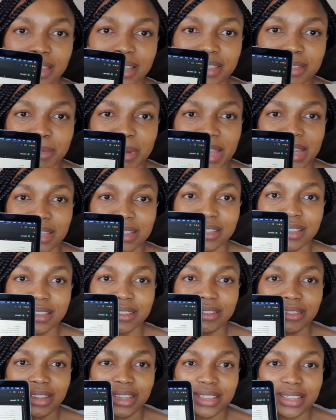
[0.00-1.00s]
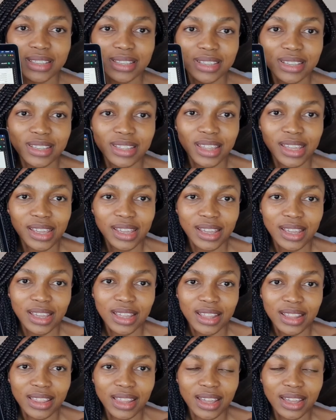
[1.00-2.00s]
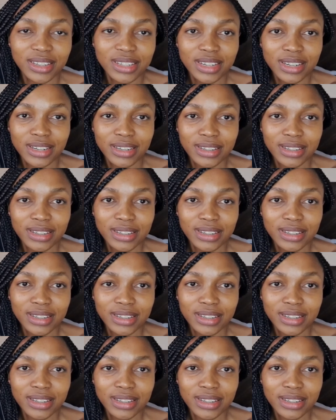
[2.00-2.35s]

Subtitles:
my list. You can see there that